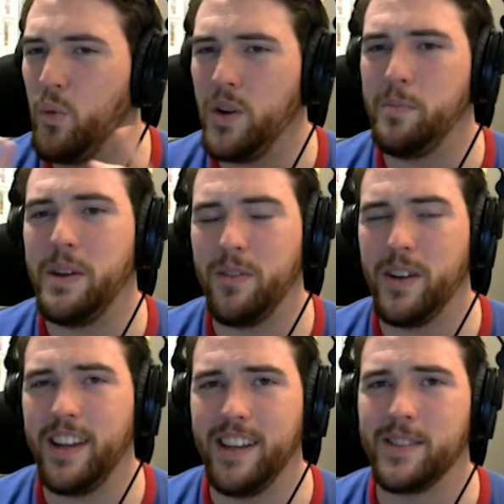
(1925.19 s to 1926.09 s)
would be a
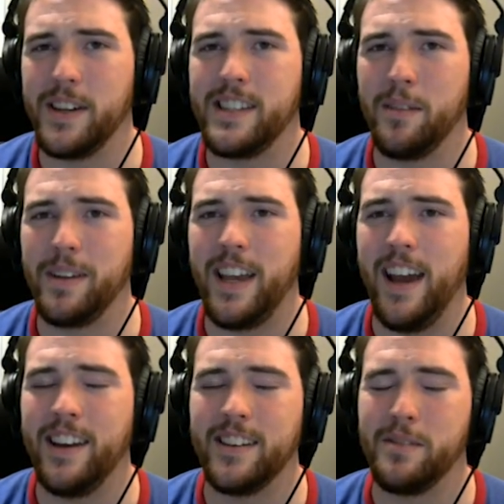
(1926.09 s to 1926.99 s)
really interesting
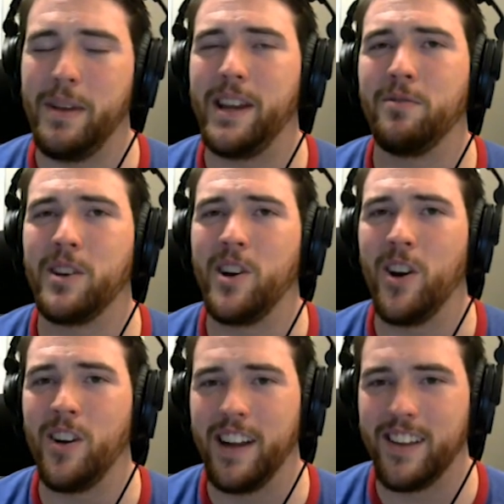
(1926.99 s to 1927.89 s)
mechanic to make a
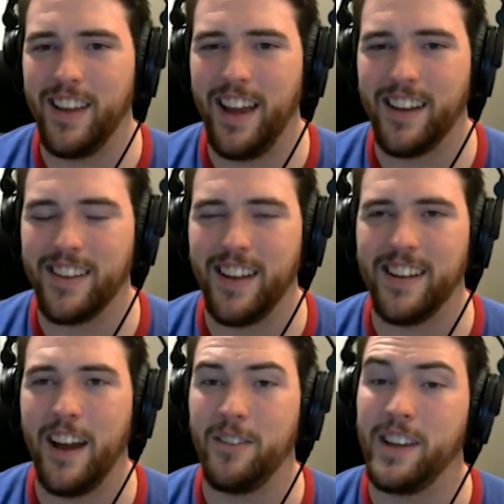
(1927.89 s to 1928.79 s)
recurring thing that
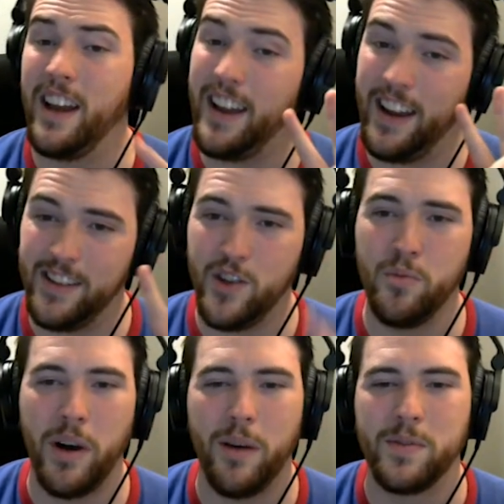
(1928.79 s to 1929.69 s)
now and again, hey, 2
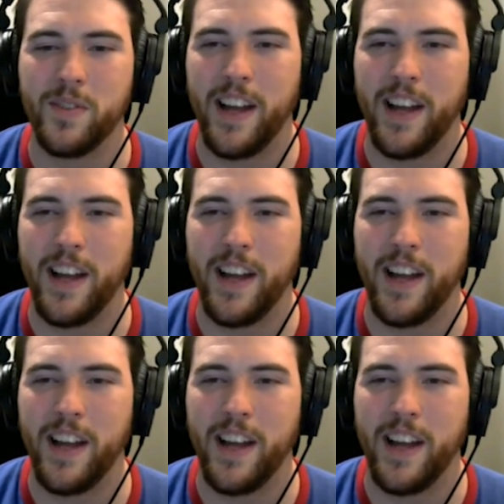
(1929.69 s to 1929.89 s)
pops for